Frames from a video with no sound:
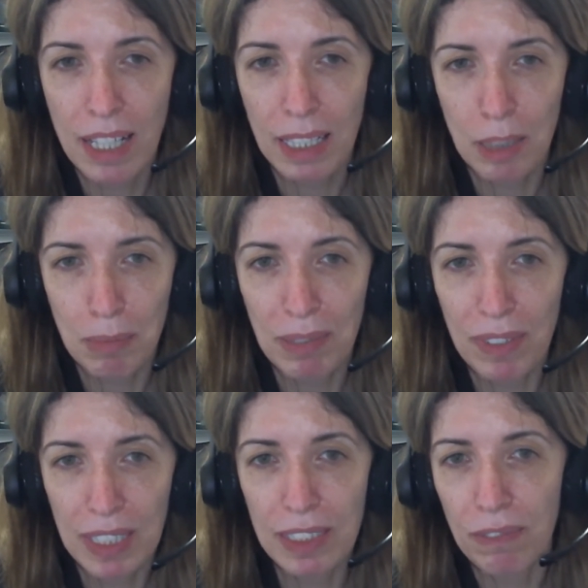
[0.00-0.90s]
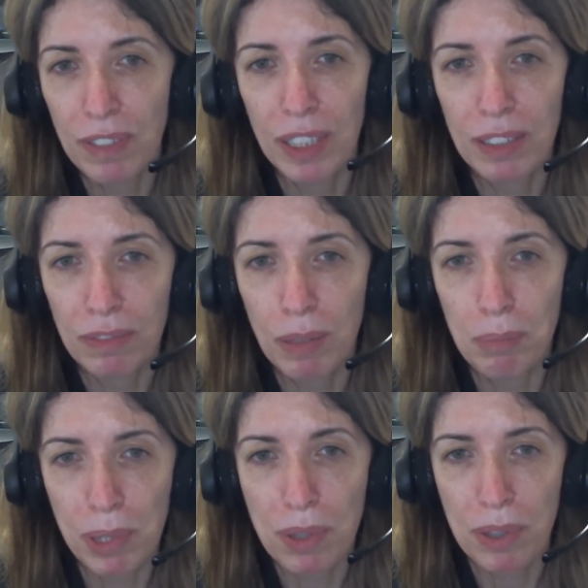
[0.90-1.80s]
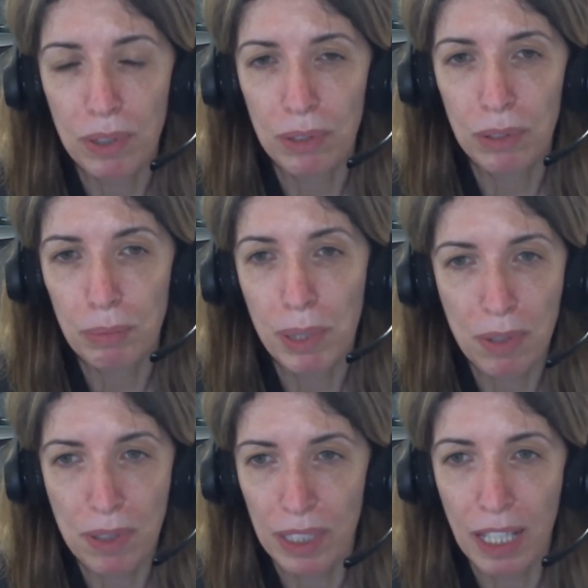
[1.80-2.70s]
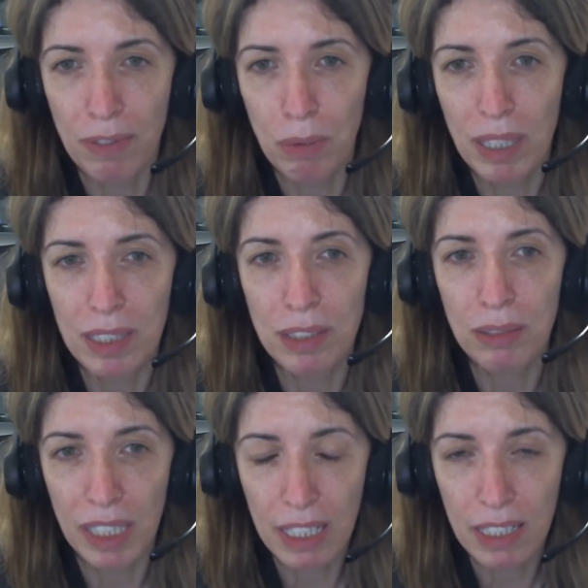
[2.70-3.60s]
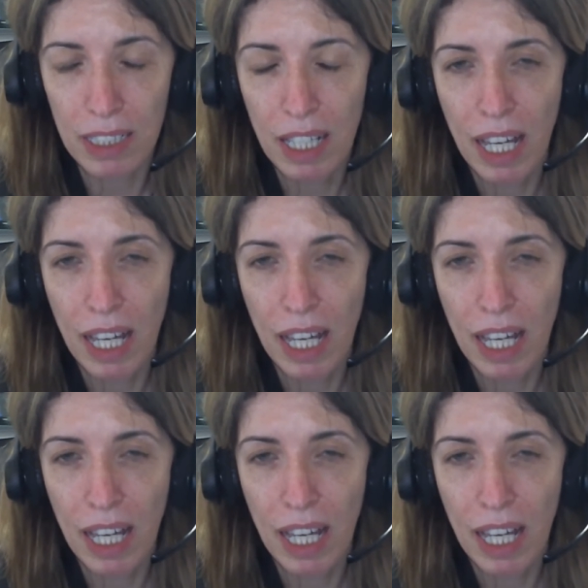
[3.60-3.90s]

can be very different from person to person. Everyone is unique.